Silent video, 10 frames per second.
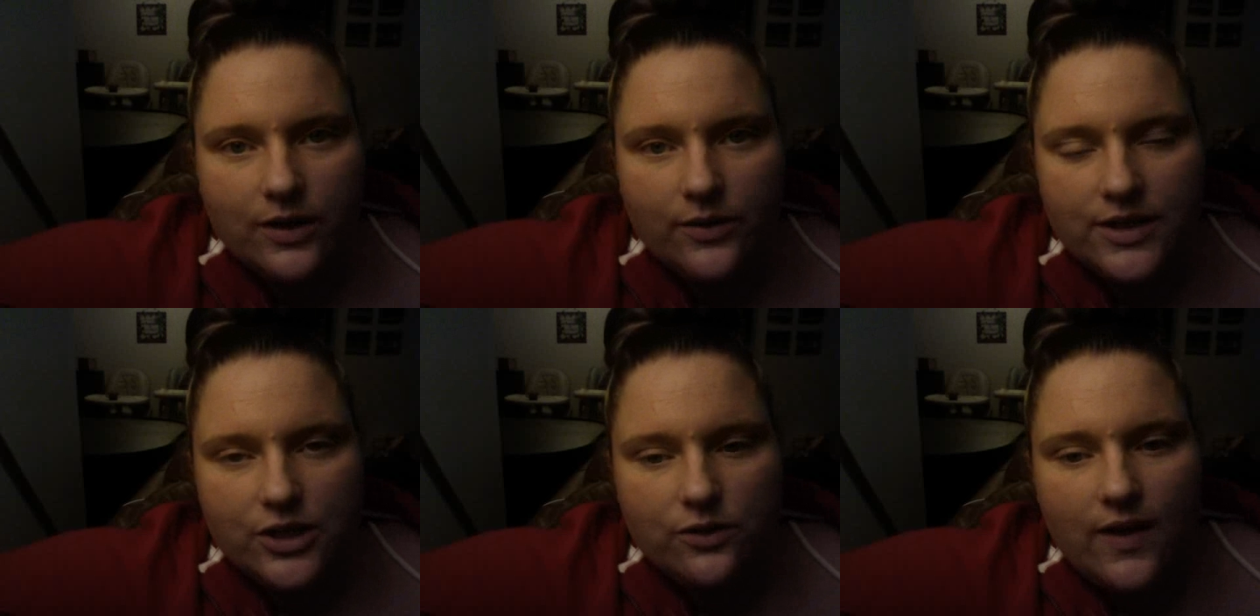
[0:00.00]
We
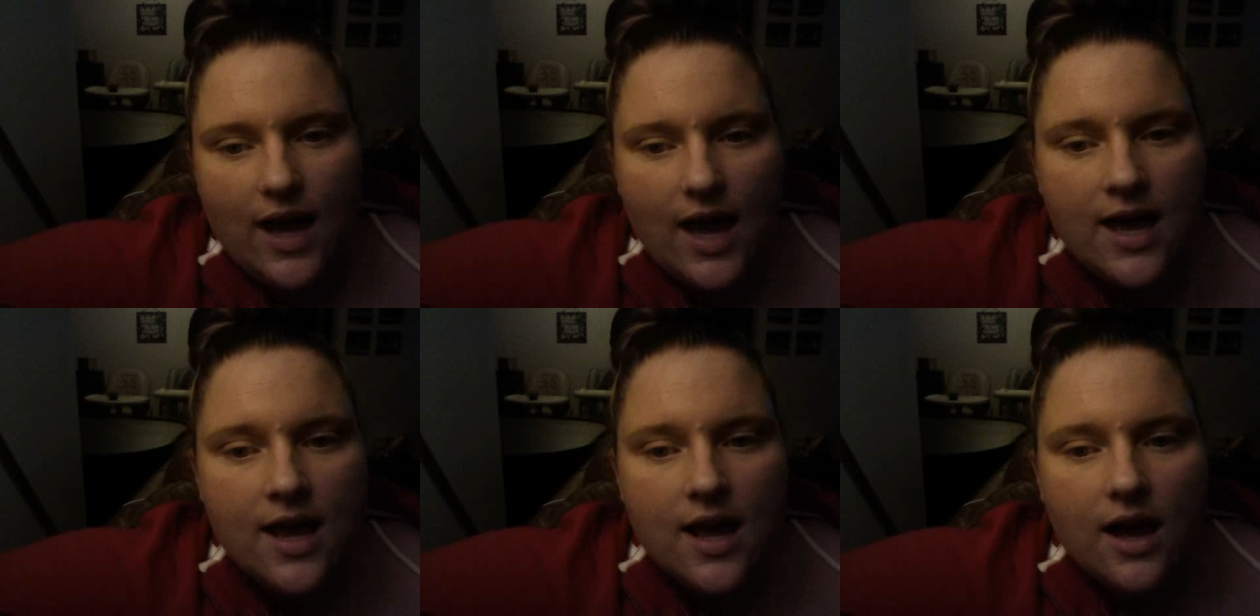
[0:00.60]
always do that.
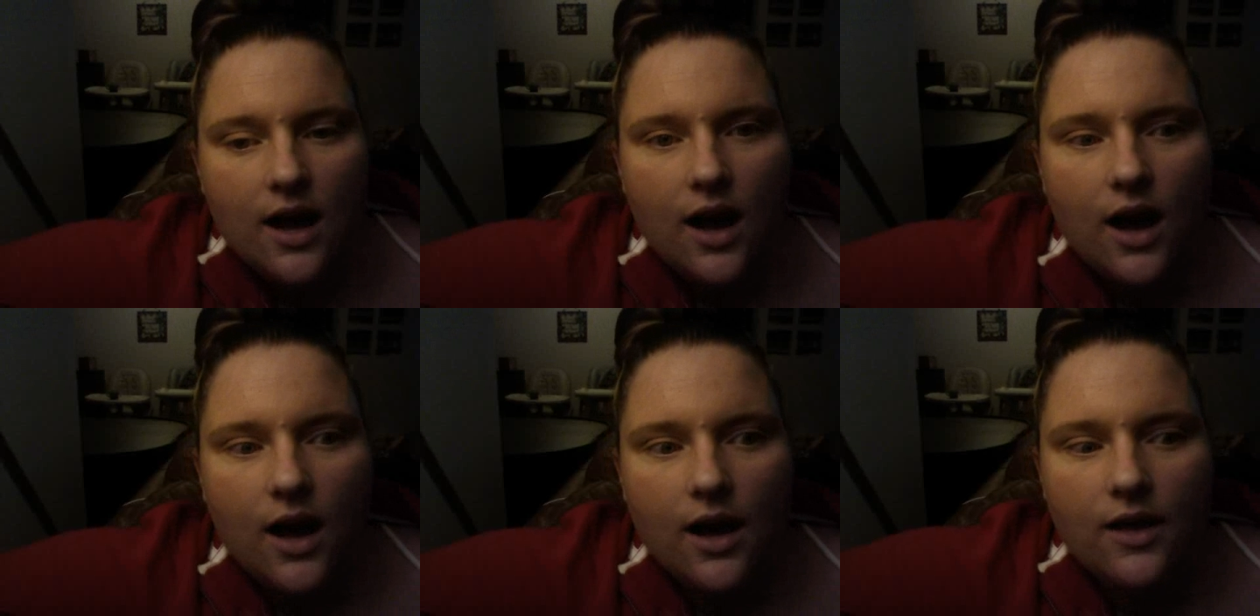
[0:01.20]

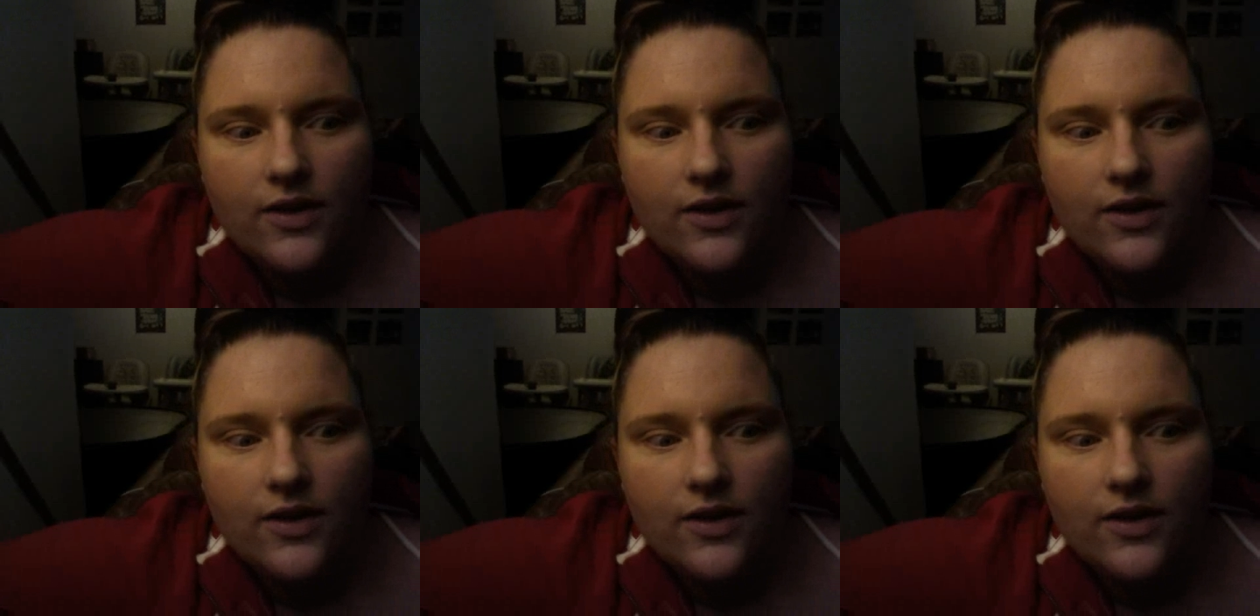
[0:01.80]
Uh,